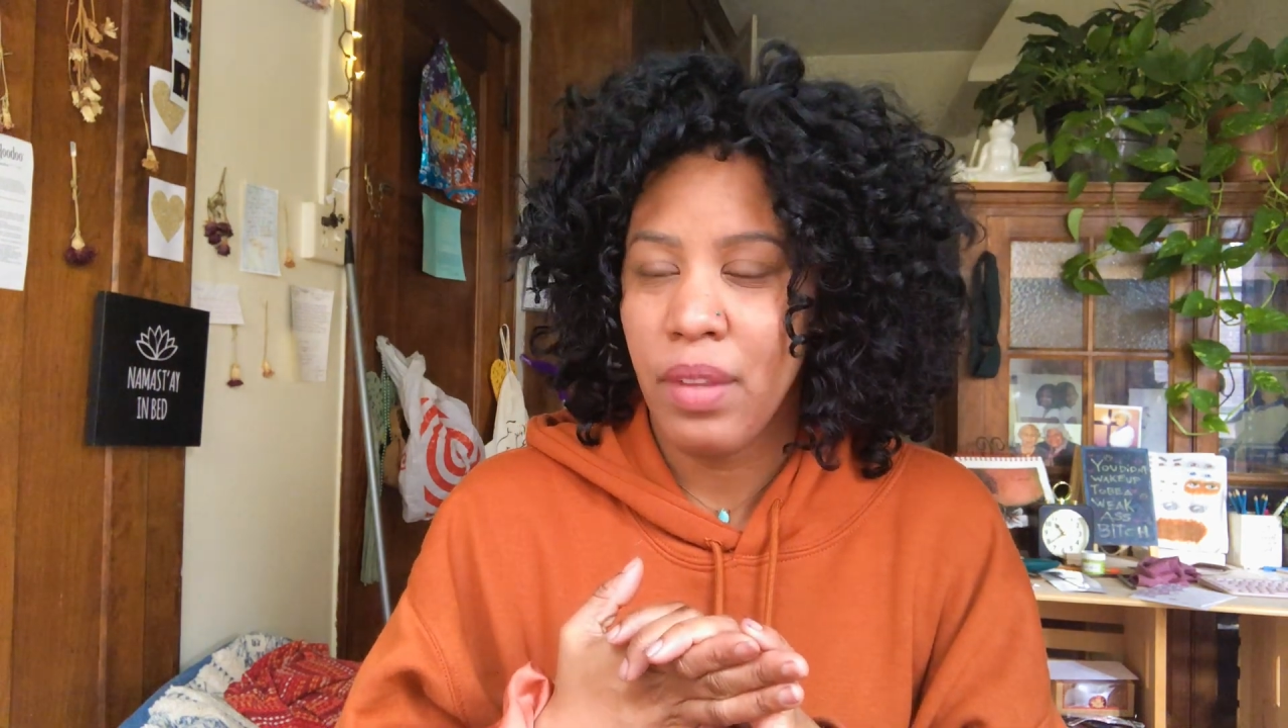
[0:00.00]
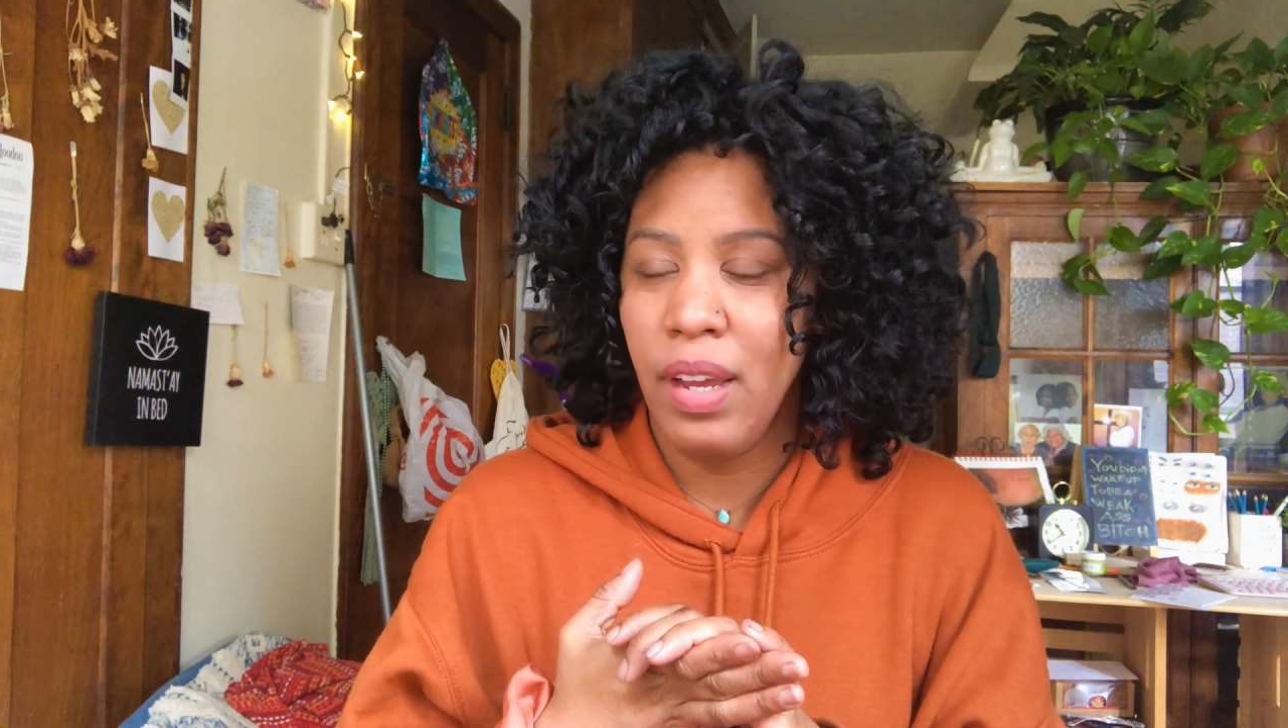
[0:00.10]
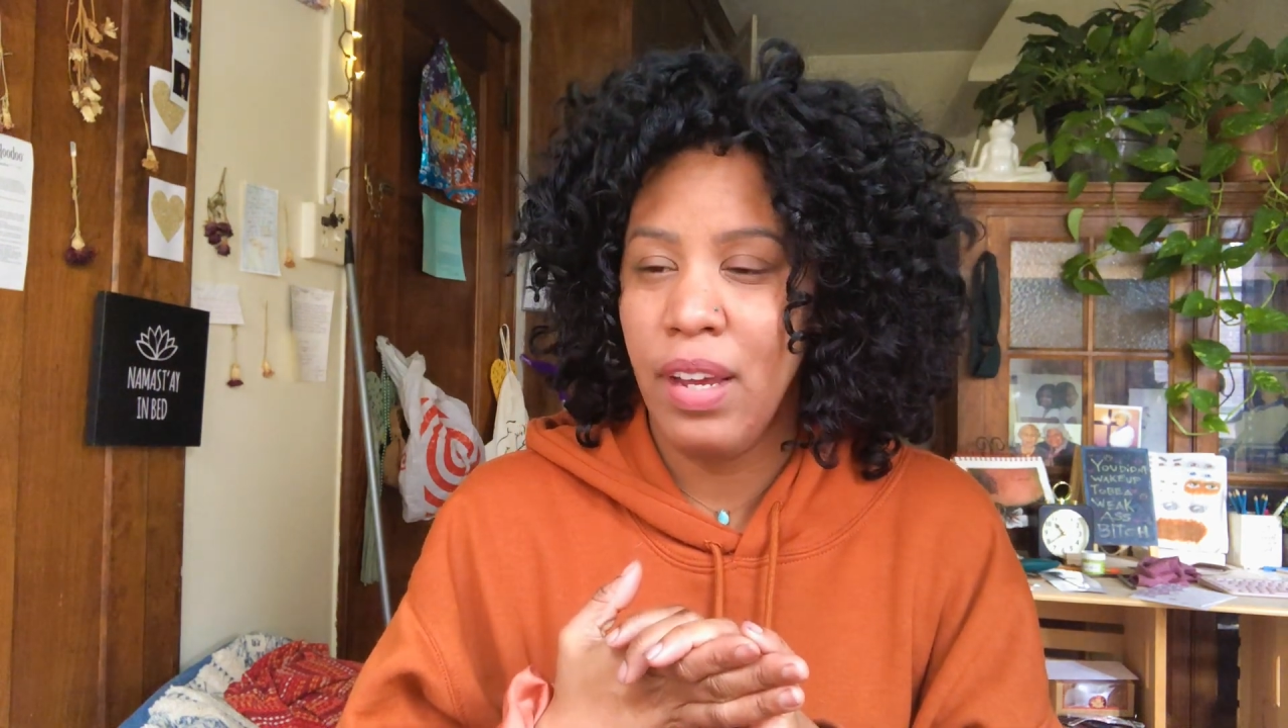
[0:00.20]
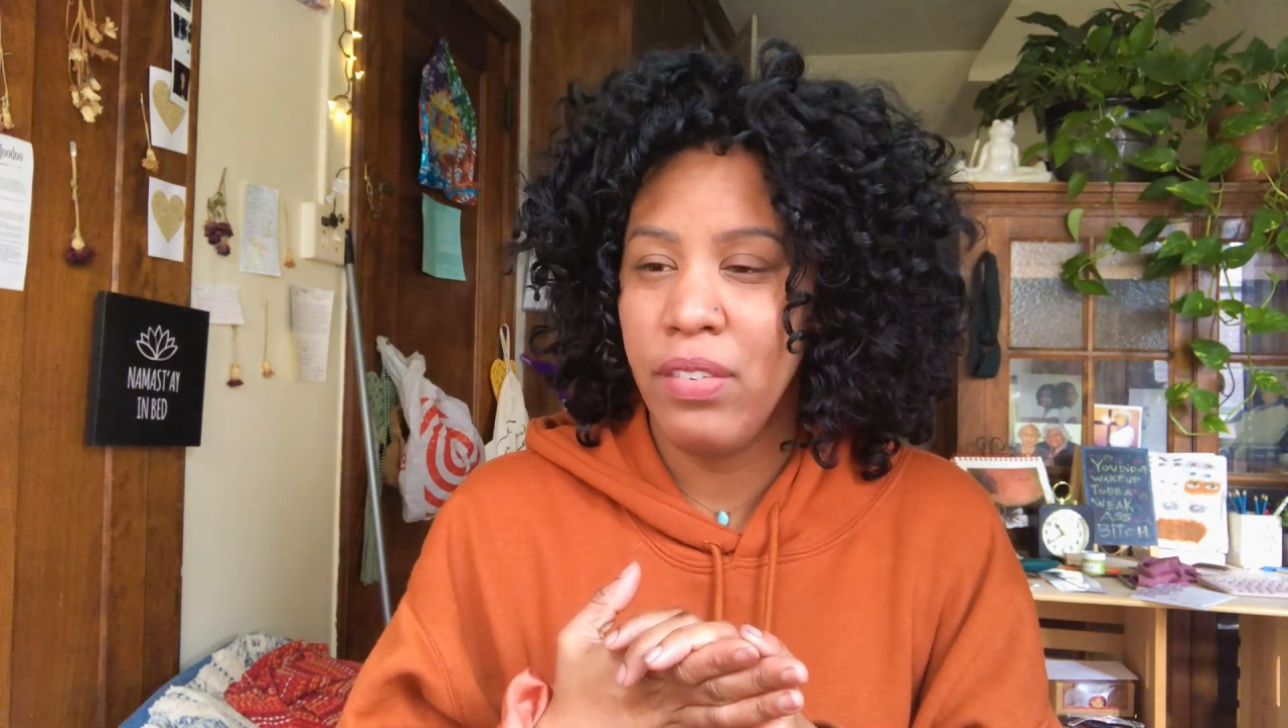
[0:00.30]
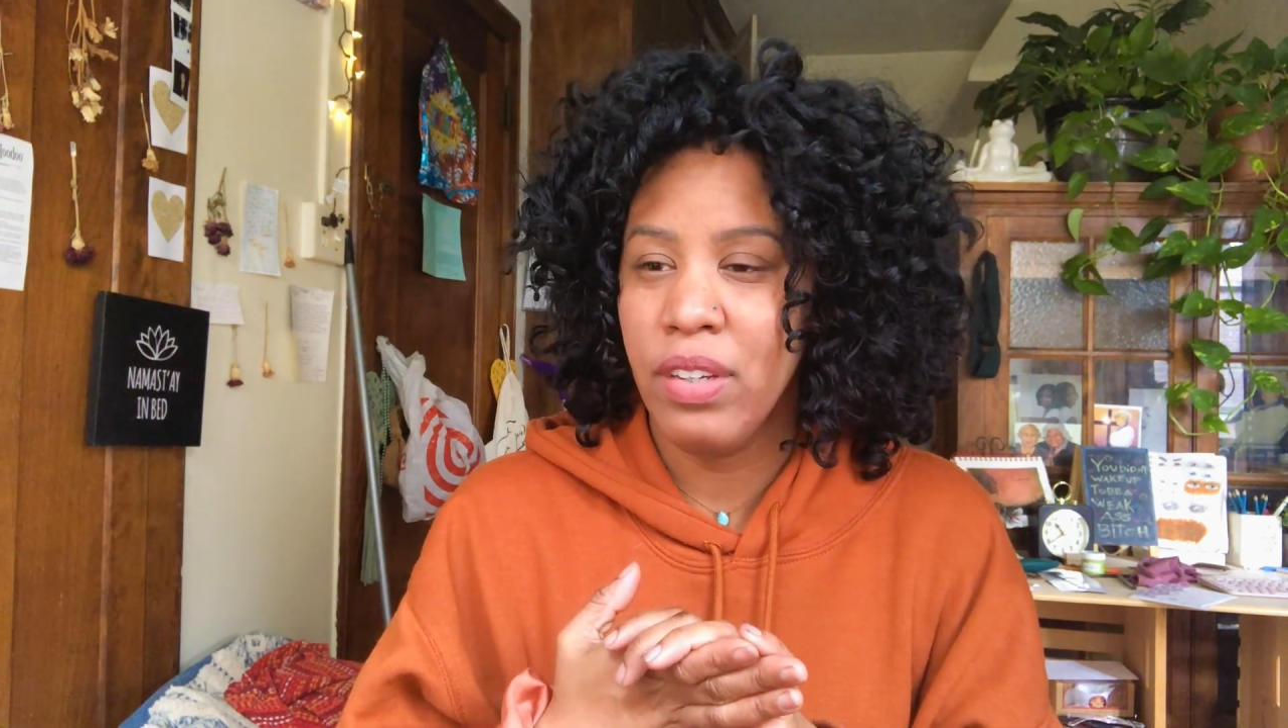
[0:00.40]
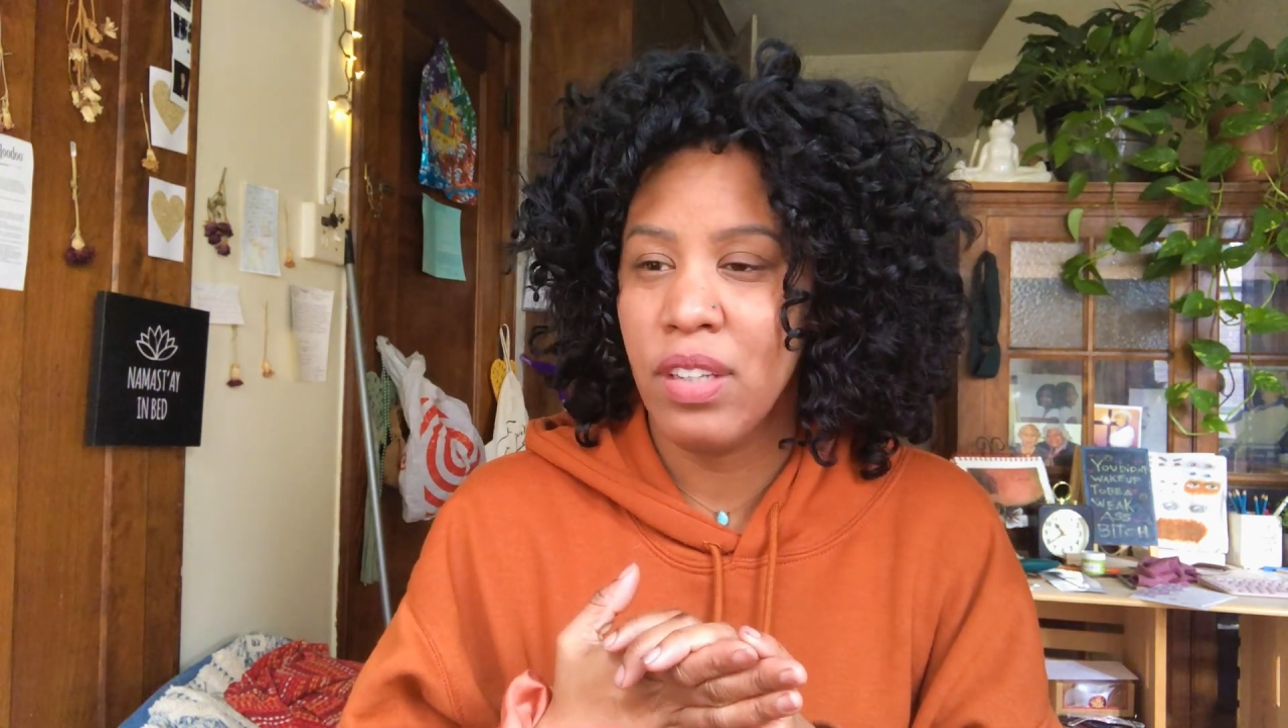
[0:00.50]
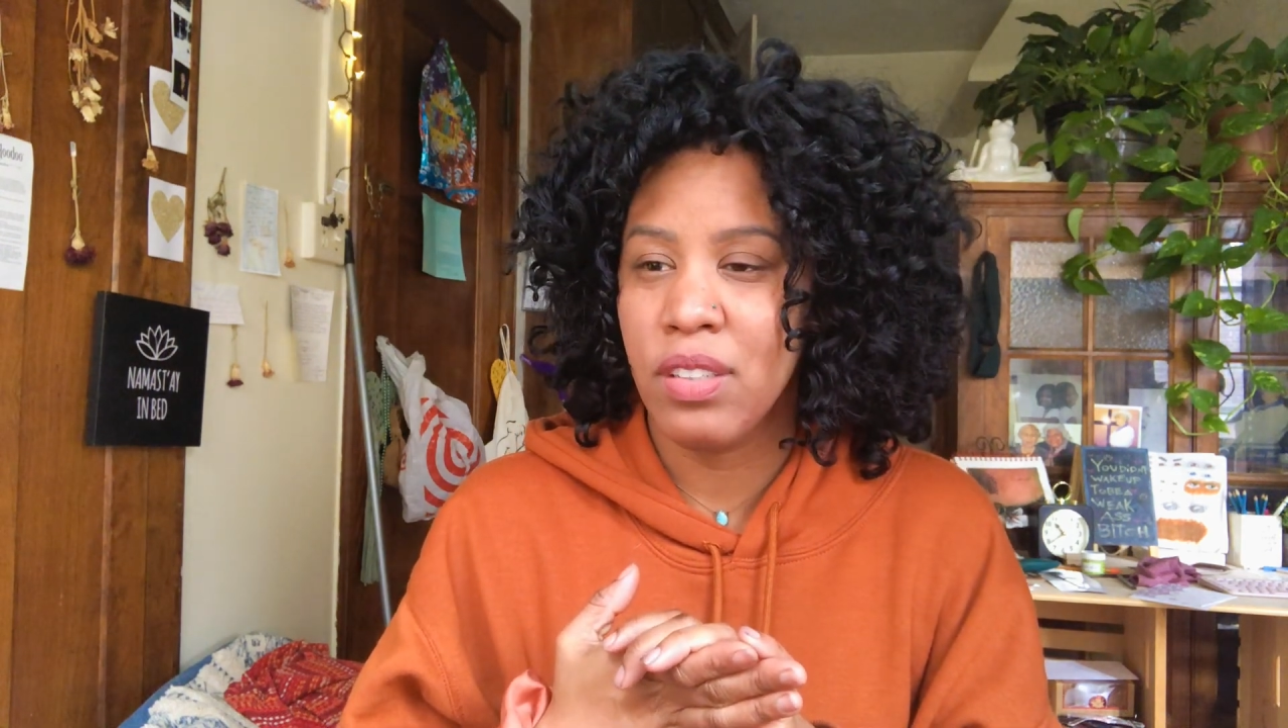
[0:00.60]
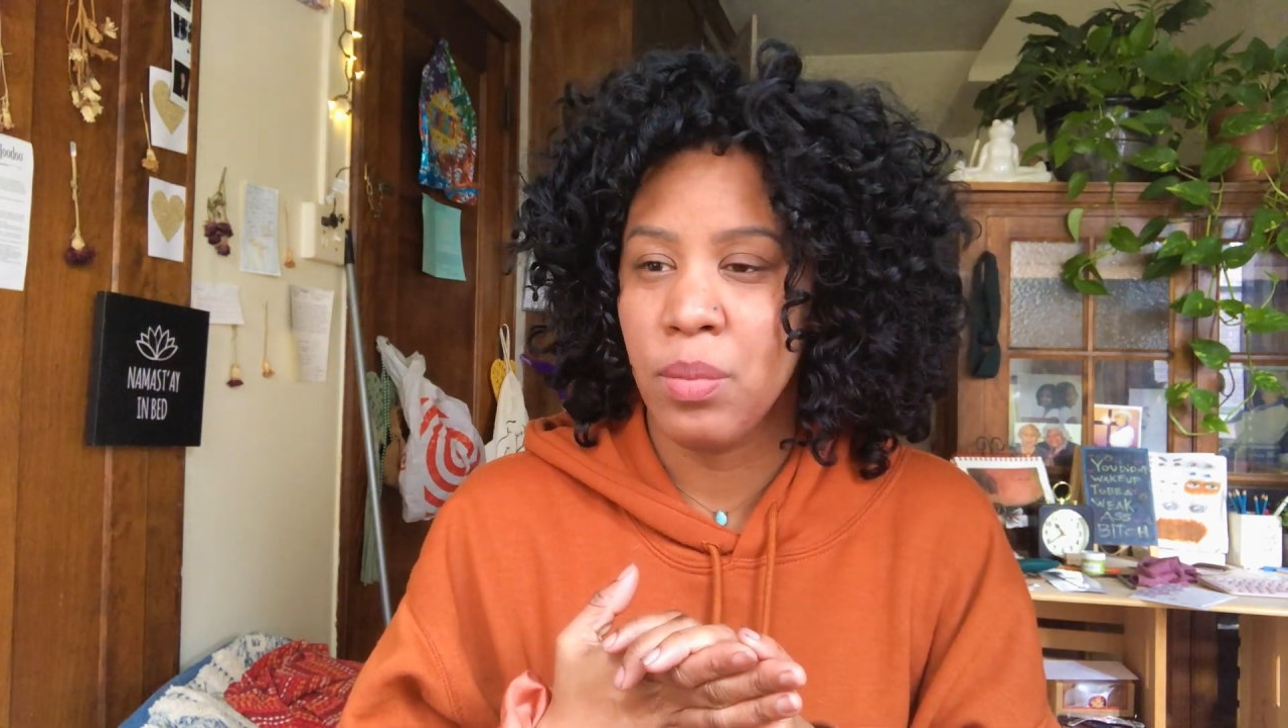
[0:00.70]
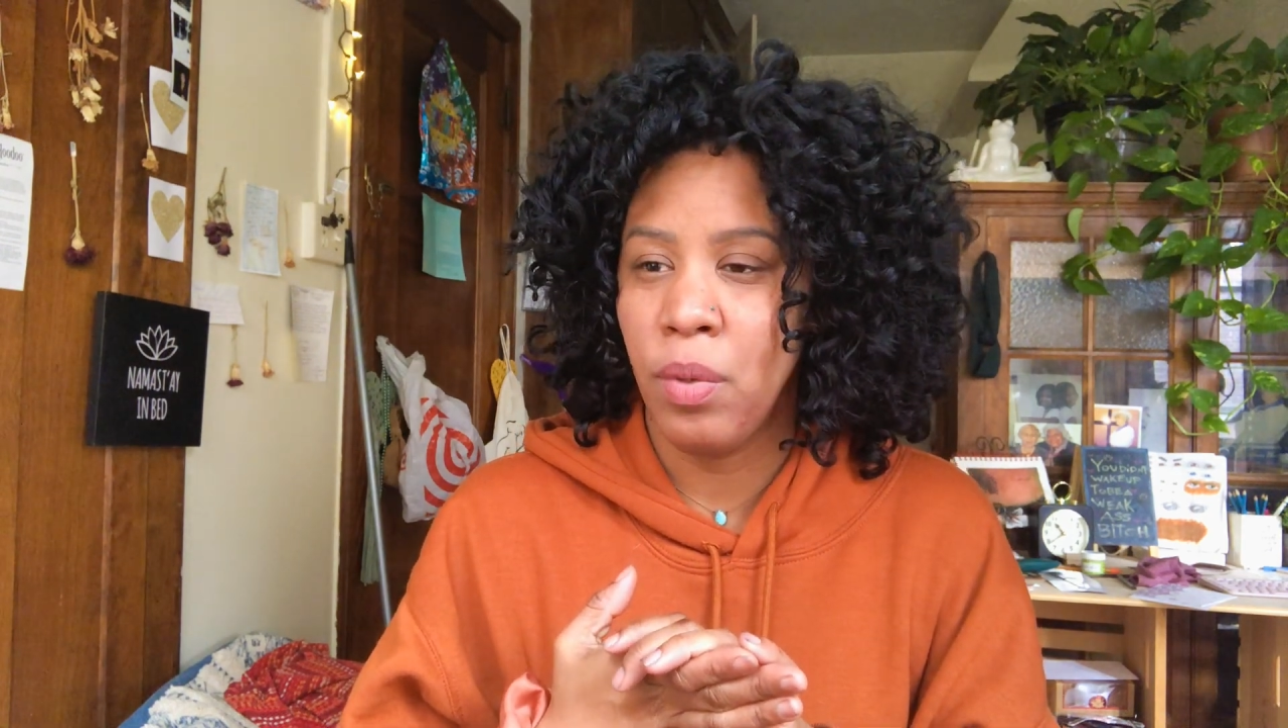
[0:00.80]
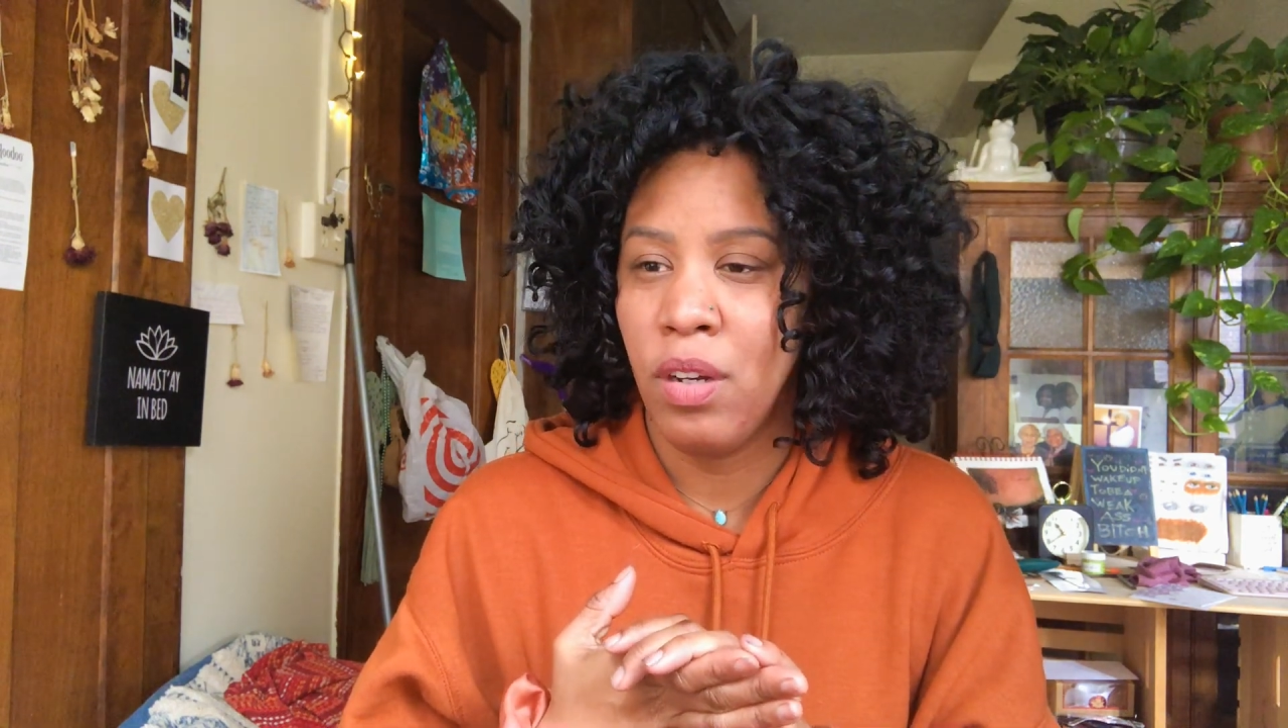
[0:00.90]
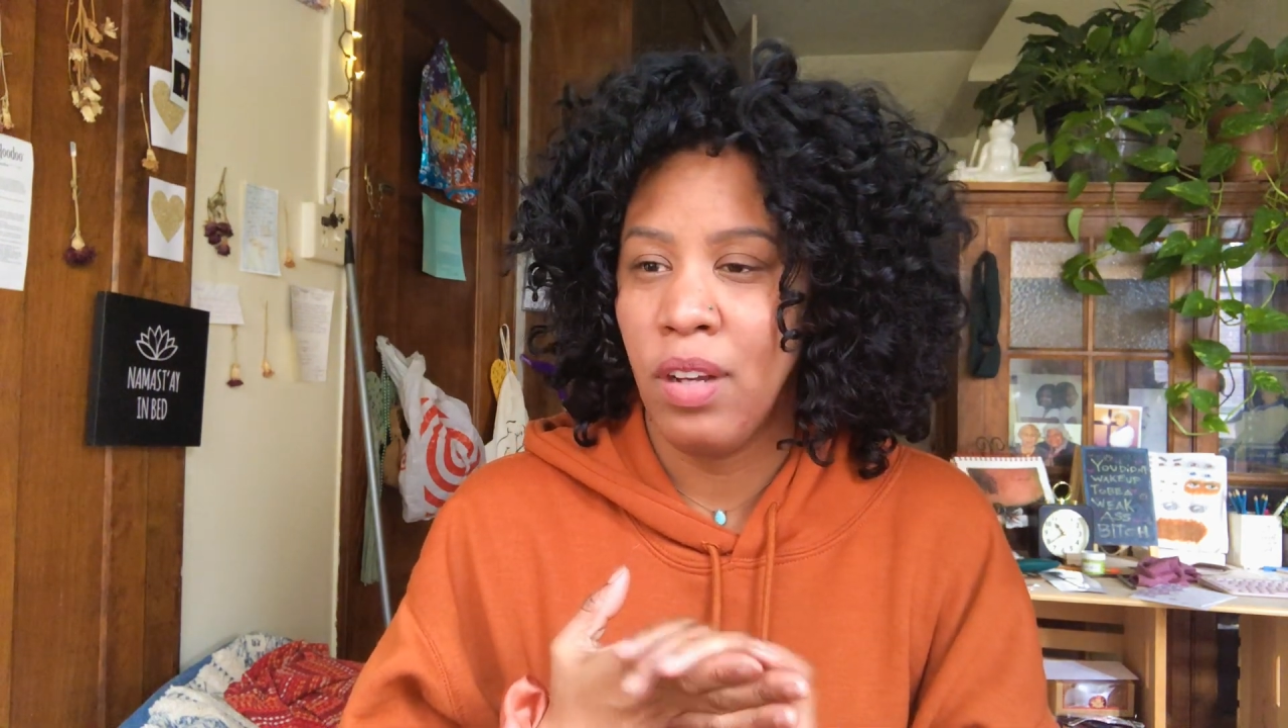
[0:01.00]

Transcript: having a small